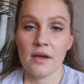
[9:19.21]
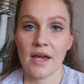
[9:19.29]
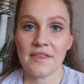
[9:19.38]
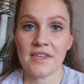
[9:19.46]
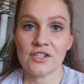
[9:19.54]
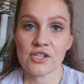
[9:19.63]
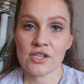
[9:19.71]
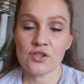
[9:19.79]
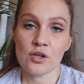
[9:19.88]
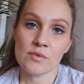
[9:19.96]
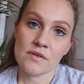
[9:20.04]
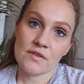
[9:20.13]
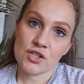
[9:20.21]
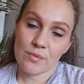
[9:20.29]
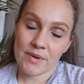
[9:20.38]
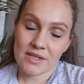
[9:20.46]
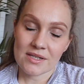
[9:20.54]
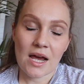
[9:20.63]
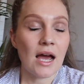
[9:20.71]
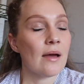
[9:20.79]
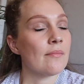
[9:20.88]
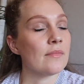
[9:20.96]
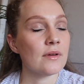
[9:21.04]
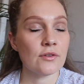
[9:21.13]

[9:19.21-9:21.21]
And then just in terms of the shipping time,